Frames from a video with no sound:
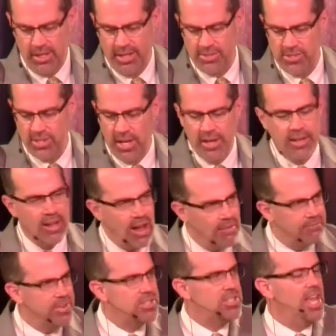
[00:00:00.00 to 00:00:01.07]
It's
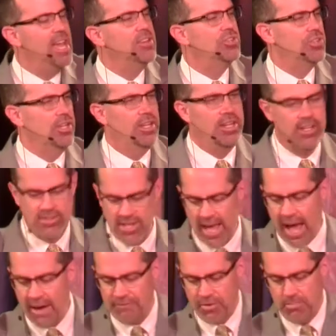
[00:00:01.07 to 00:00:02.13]
confrontation and it's
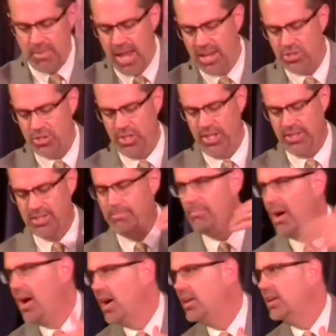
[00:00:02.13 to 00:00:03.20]
affirmation, it's
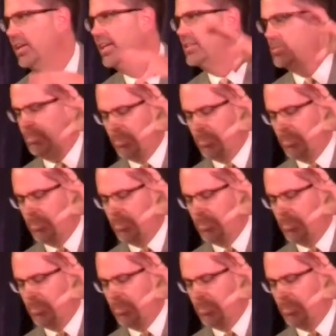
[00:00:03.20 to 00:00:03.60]
modeling,